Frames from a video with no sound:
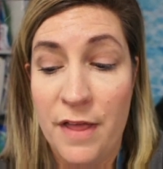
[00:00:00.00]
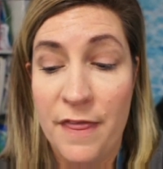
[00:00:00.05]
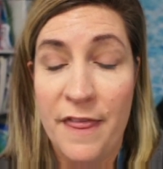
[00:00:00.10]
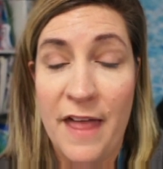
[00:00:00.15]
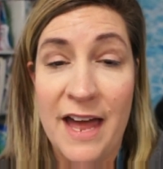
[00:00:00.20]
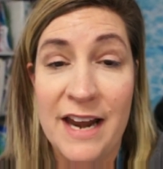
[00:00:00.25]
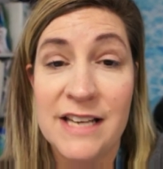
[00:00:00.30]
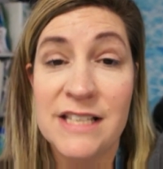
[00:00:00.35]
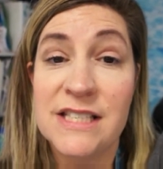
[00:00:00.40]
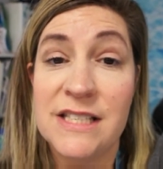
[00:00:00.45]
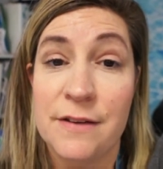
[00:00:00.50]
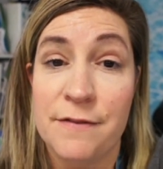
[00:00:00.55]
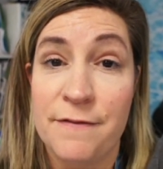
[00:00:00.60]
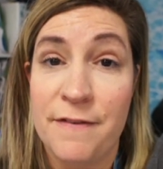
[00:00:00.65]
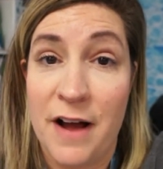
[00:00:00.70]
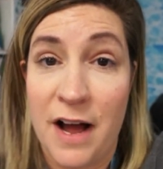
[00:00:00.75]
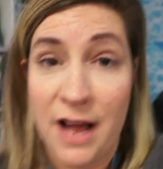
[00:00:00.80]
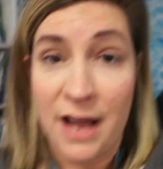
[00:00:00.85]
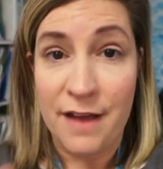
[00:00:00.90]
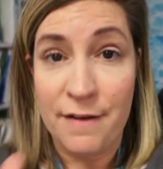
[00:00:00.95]
that is the
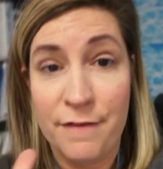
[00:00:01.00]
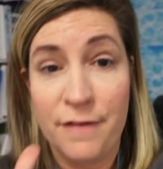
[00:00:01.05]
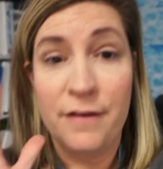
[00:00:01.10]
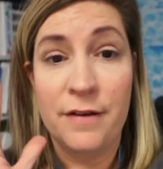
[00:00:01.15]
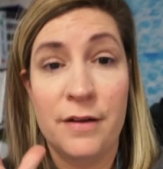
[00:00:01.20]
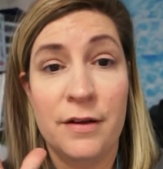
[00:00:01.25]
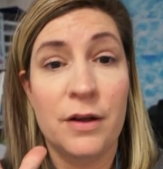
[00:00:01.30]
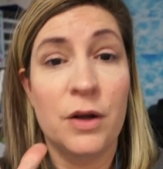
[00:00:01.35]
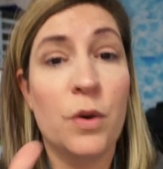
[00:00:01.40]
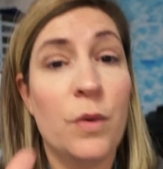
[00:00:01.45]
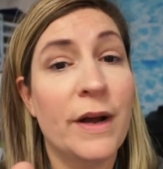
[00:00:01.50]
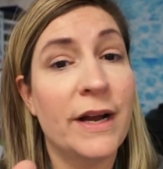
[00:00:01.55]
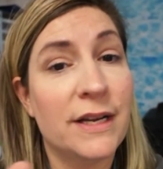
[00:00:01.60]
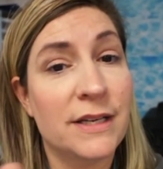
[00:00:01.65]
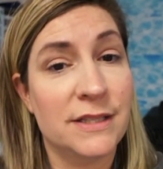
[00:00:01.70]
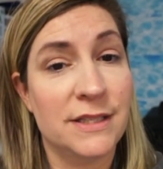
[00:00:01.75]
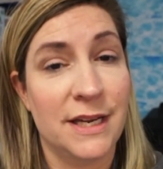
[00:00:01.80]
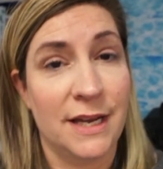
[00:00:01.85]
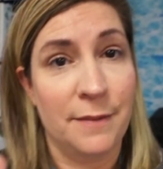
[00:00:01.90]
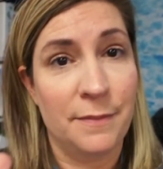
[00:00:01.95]
5 quick
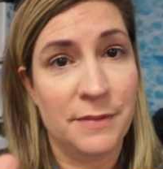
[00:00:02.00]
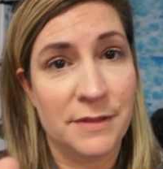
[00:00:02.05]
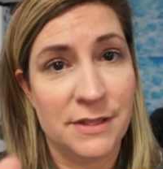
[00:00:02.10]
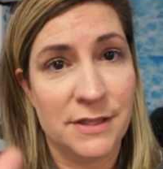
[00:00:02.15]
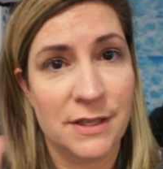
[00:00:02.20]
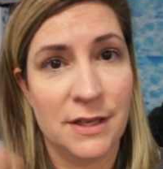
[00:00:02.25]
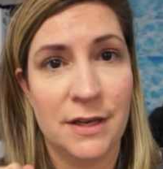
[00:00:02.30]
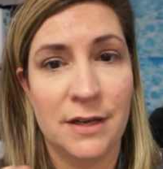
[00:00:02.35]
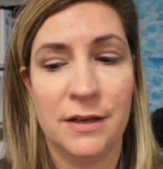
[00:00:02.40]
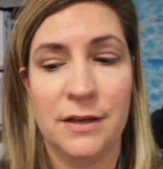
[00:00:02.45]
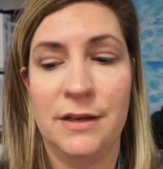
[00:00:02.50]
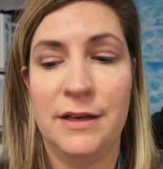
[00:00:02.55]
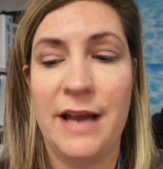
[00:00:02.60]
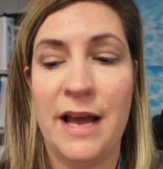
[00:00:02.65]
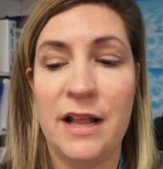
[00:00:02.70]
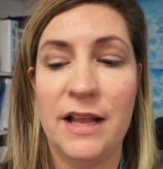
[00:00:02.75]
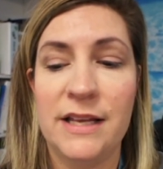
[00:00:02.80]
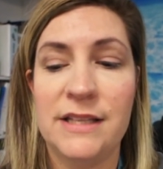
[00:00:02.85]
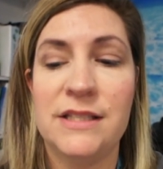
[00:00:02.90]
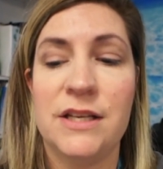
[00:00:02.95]
tips.
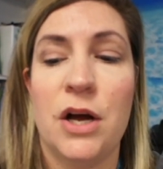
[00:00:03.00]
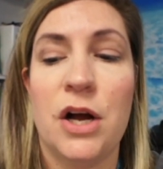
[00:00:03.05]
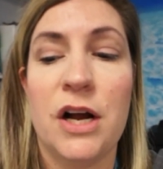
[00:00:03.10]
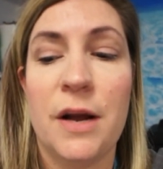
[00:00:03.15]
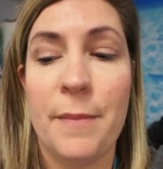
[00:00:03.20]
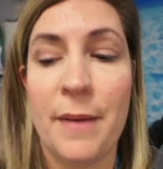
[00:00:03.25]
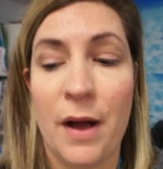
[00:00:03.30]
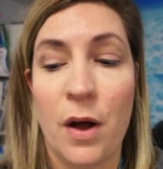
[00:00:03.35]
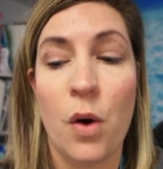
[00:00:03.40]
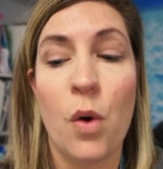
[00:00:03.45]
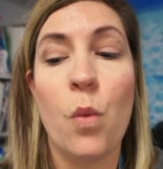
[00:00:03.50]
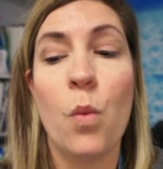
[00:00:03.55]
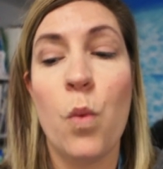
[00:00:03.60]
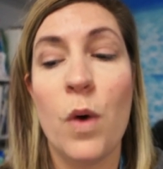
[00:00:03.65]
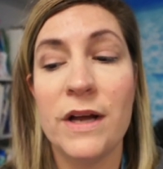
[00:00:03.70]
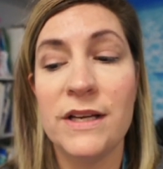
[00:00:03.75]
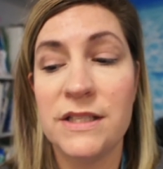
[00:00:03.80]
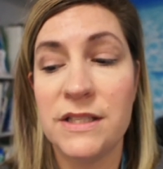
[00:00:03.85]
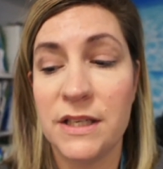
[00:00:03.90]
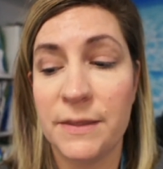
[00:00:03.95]
Now let's talk about
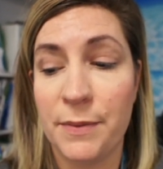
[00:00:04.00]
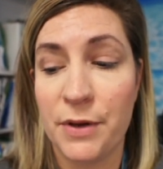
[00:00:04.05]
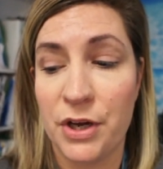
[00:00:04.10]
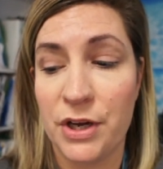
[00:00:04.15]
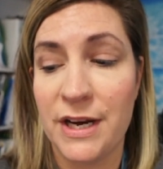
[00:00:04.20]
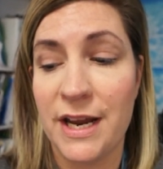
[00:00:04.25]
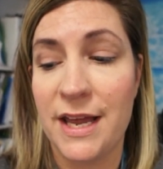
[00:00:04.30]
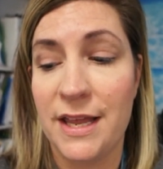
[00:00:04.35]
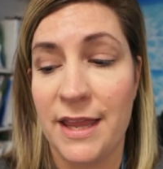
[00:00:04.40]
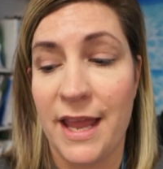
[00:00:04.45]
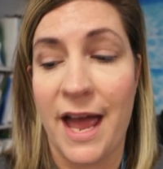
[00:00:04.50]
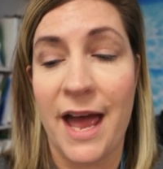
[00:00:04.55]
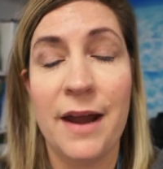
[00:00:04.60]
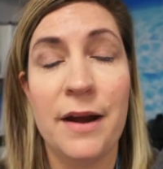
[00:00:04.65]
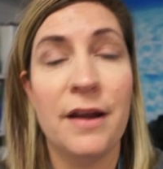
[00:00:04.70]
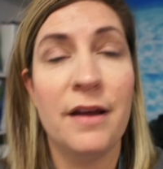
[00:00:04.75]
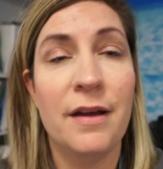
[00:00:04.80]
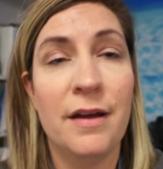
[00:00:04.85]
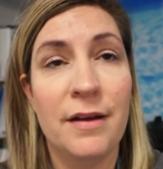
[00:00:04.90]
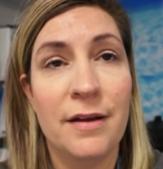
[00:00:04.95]
what to put in
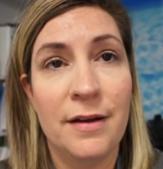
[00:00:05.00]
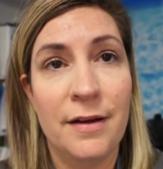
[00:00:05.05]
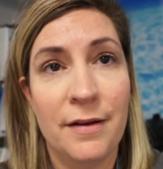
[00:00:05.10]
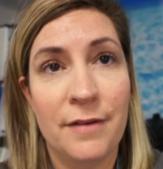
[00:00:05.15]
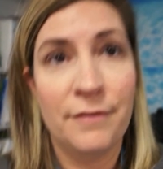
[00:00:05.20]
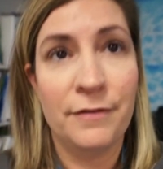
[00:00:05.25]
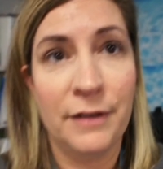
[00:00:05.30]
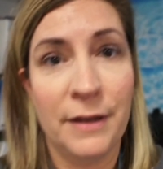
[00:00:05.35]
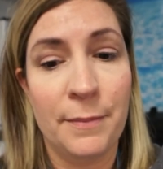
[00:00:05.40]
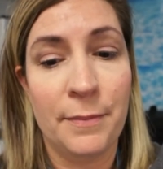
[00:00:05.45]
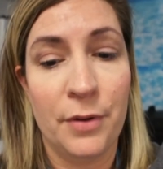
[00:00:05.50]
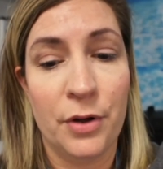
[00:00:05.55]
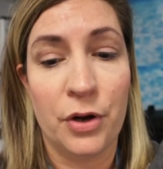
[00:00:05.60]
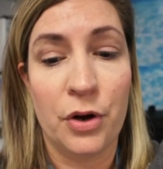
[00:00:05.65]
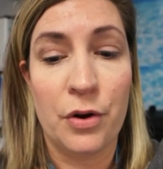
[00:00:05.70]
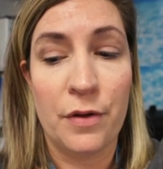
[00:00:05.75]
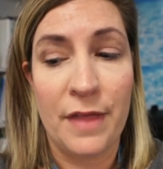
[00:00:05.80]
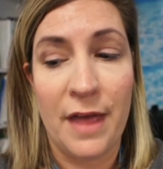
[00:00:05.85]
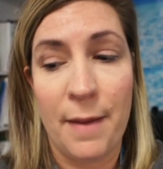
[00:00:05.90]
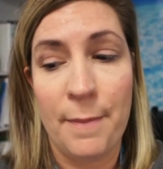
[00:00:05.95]
that flip book
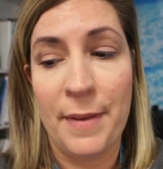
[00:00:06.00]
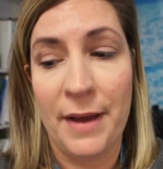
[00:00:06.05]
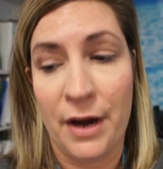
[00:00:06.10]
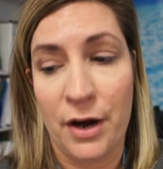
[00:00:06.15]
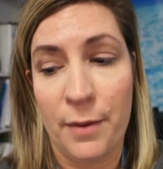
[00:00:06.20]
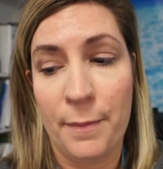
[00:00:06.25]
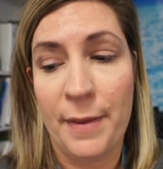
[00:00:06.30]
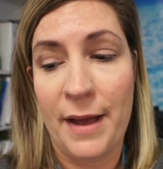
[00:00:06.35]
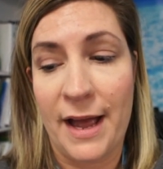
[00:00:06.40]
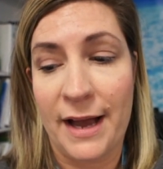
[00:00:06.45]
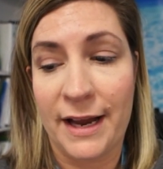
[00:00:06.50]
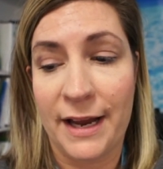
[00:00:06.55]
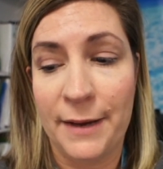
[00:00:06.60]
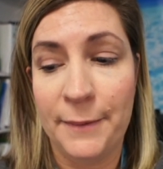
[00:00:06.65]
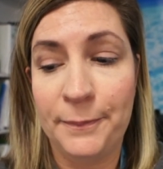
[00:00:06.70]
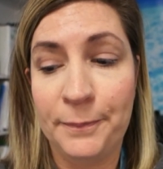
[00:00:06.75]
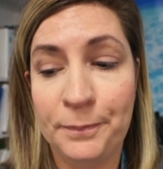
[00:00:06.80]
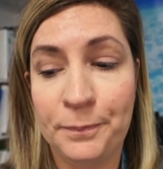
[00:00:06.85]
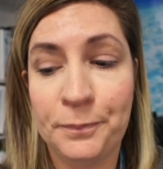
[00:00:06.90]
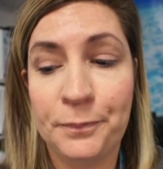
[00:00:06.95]
or that parent
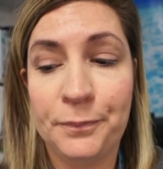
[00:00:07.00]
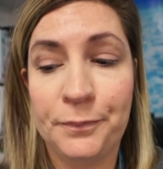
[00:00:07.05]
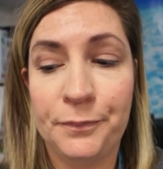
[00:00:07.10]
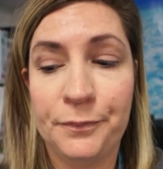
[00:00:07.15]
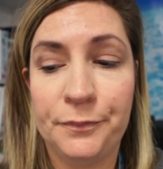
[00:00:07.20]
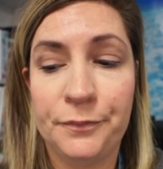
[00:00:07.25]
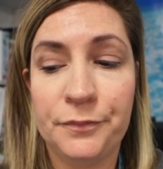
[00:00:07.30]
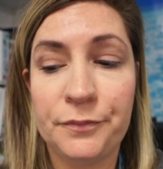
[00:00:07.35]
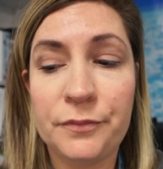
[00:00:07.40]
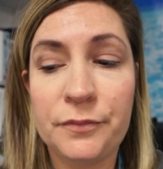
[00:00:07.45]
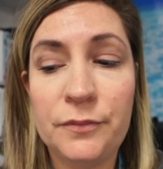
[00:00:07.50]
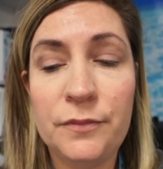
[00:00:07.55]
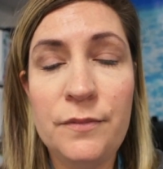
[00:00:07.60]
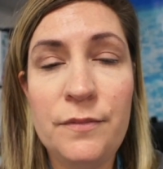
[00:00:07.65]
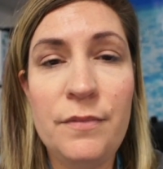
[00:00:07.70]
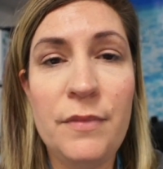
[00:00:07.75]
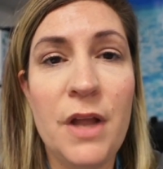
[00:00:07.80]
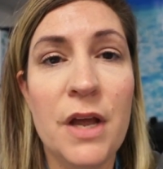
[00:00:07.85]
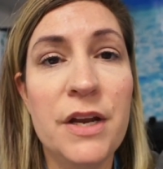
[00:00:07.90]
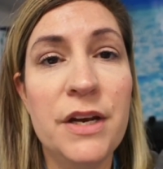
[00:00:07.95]
packet.
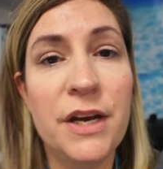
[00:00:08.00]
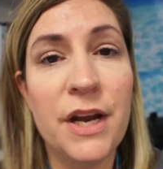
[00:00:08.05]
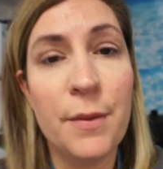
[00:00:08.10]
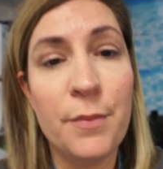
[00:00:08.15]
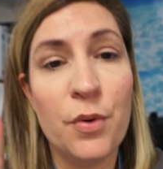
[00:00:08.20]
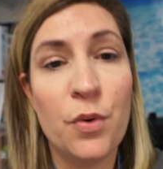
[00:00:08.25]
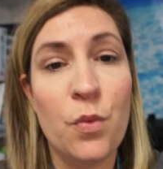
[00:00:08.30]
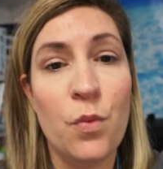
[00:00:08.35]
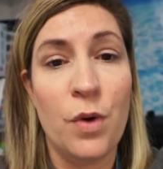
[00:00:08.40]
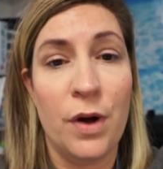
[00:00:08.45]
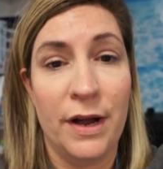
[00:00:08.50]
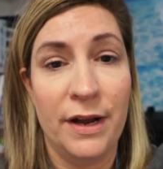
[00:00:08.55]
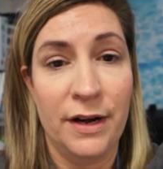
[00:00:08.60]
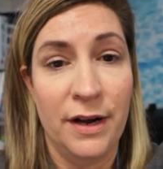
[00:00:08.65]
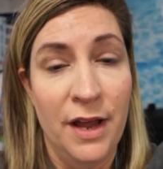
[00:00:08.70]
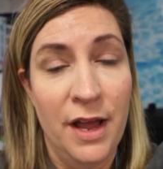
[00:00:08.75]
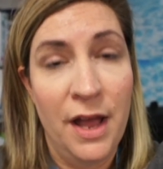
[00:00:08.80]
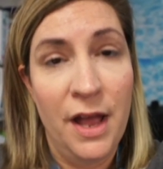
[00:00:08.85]
Number one,